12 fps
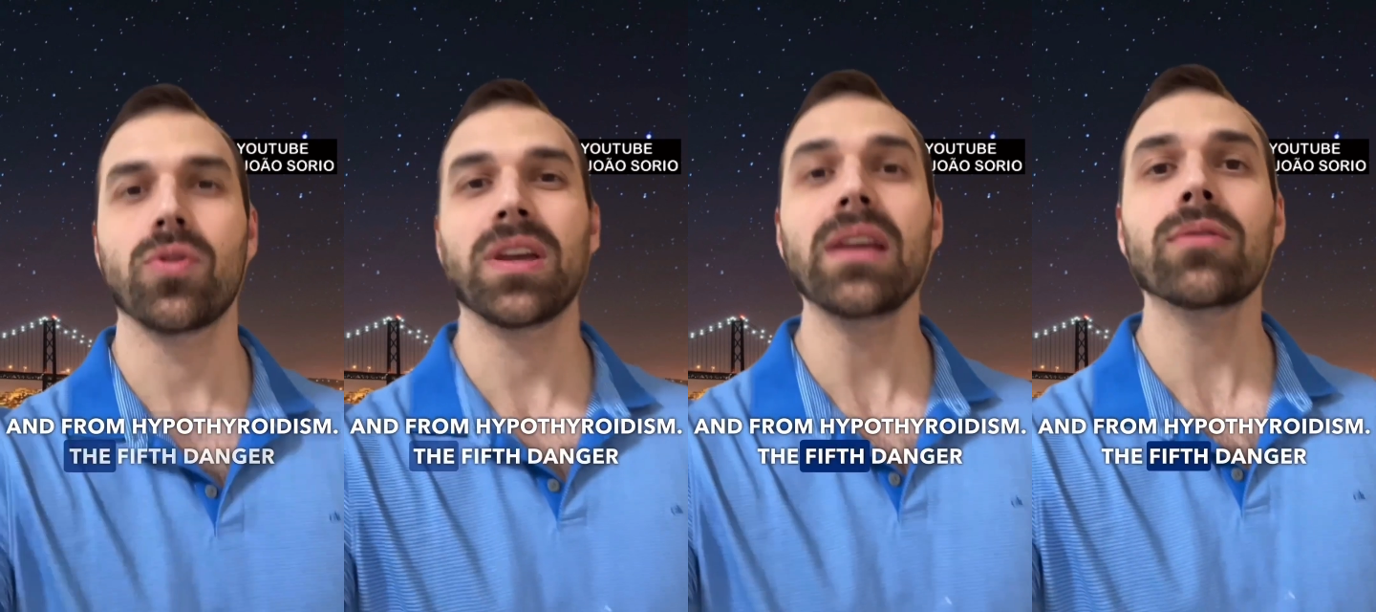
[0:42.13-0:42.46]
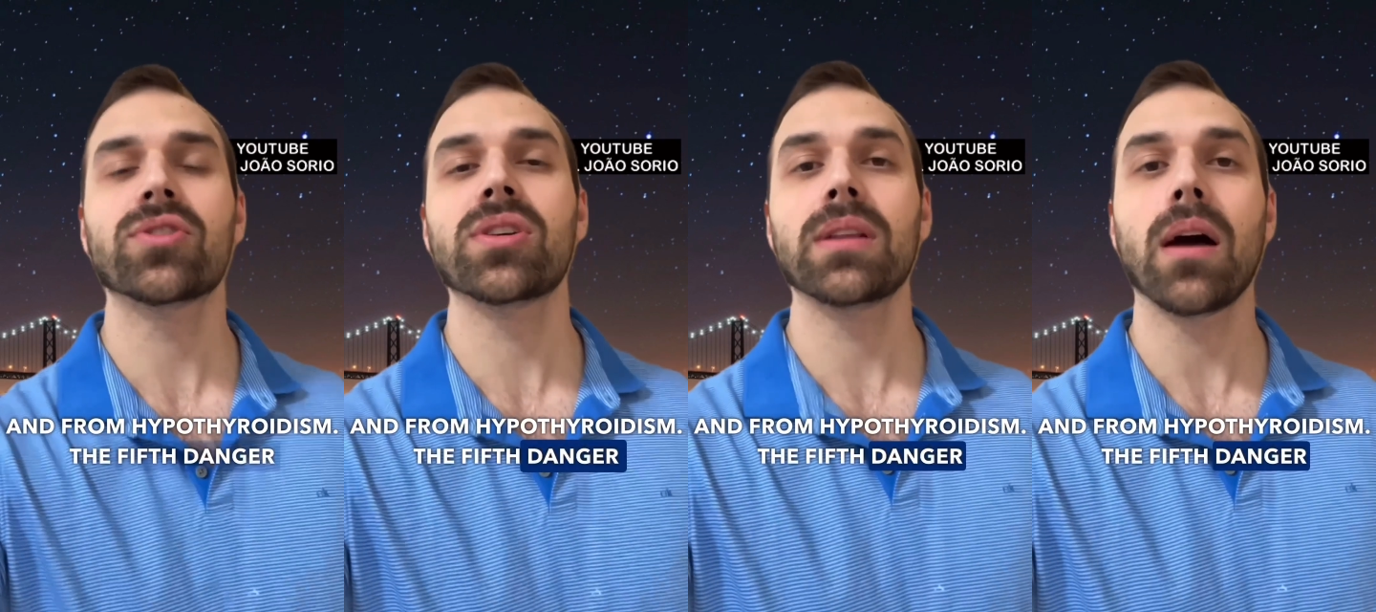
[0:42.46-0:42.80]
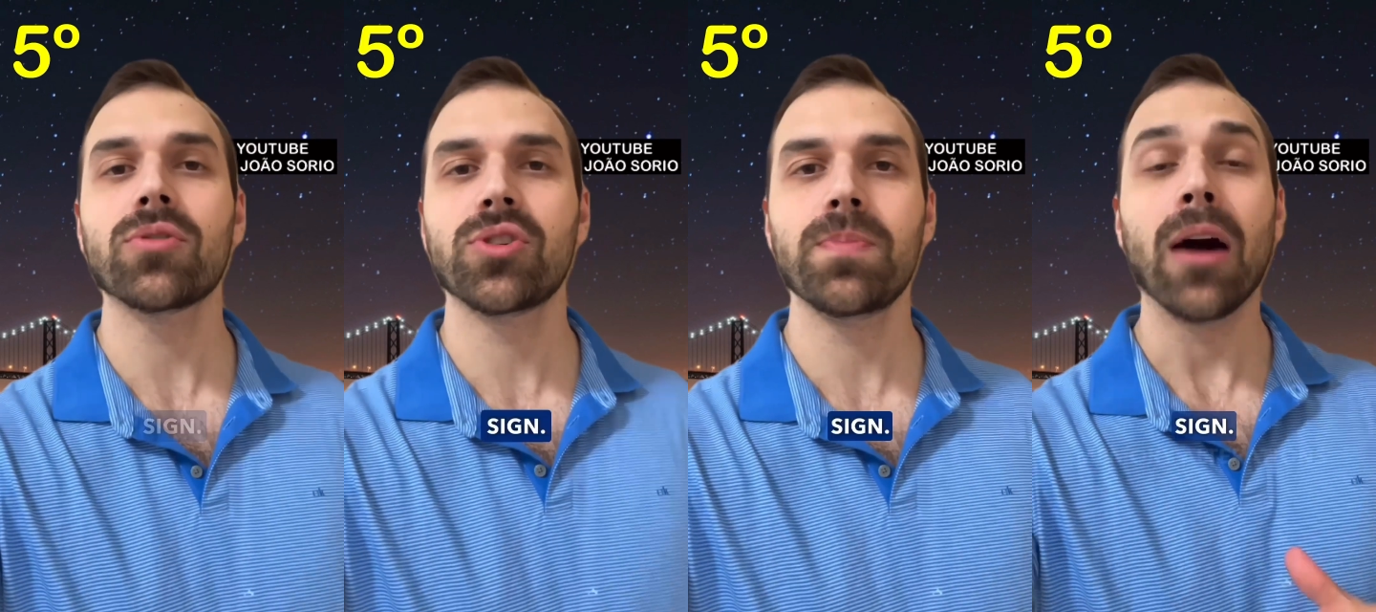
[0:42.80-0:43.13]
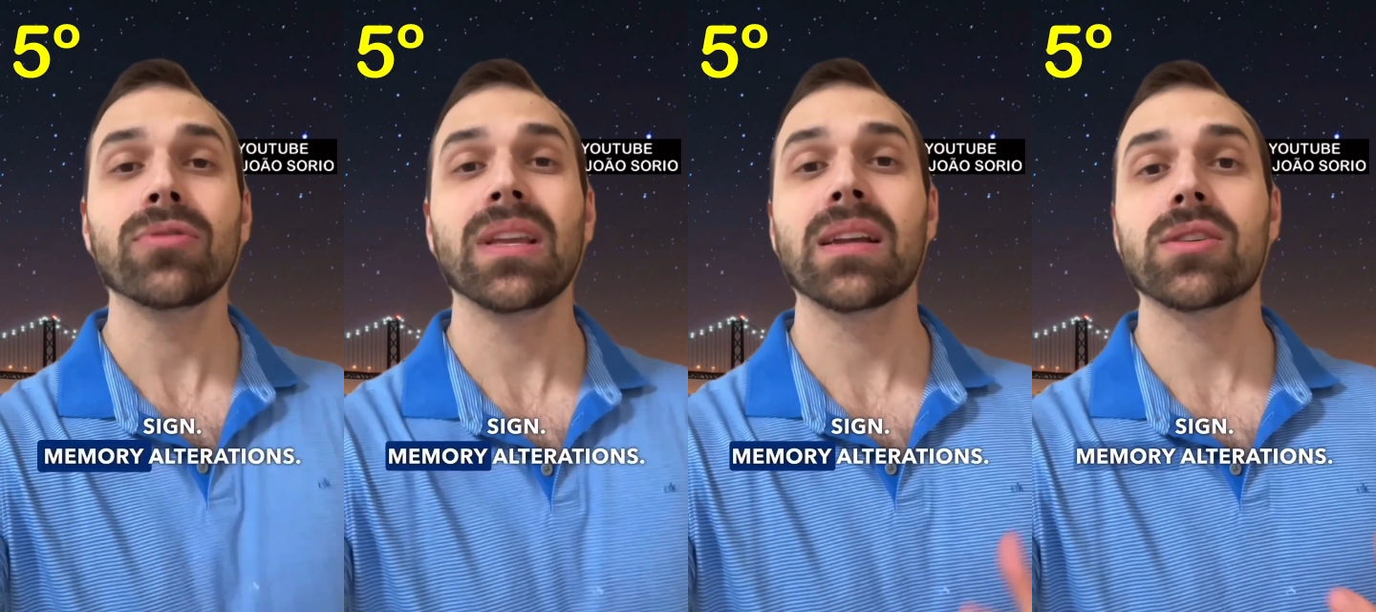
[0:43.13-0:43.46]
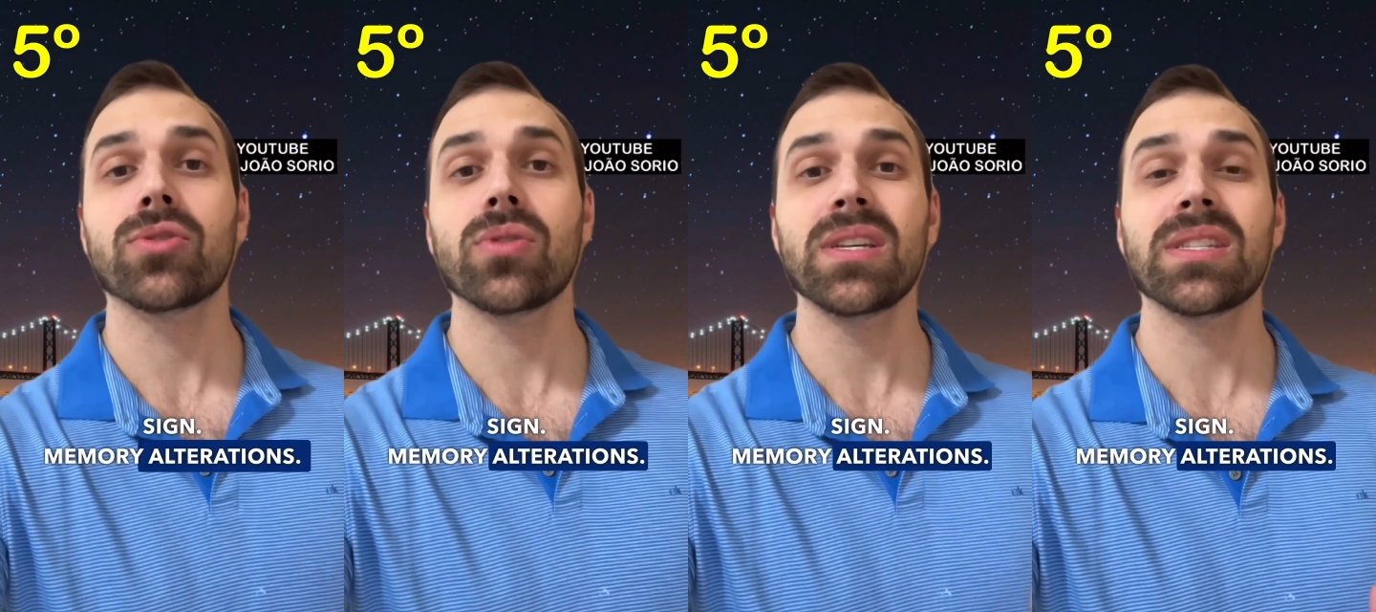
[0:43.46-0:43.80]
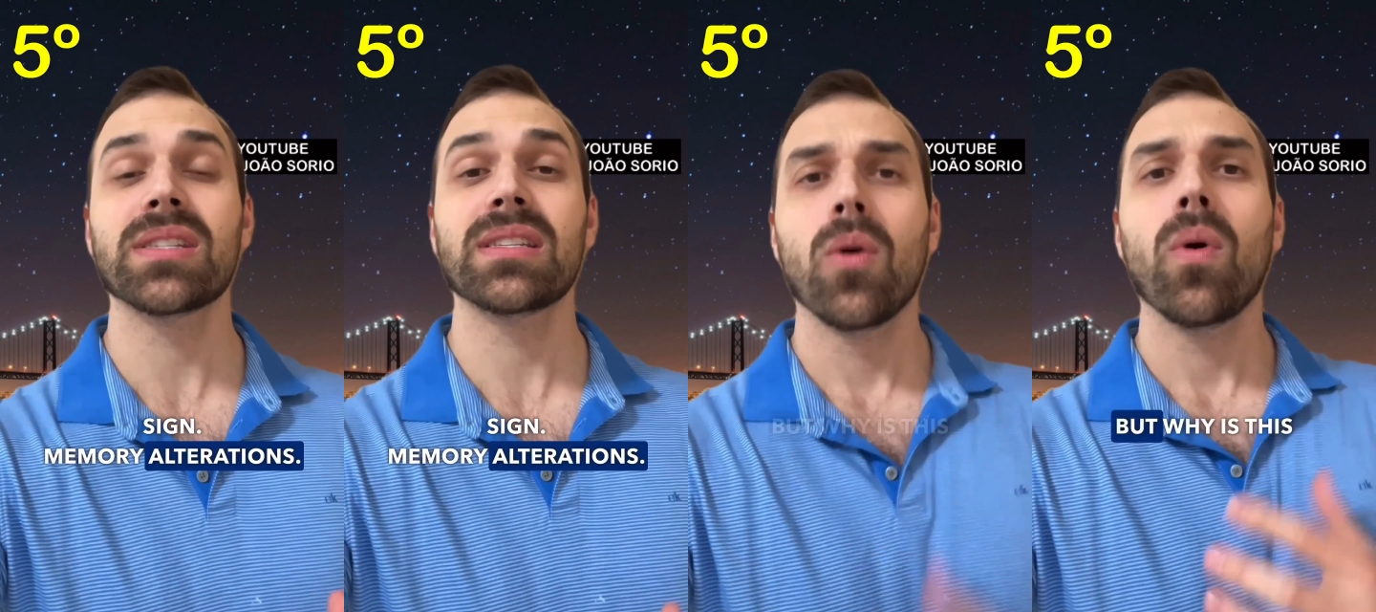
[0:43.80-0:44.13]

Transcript: The fifth danger sign, memory alteration.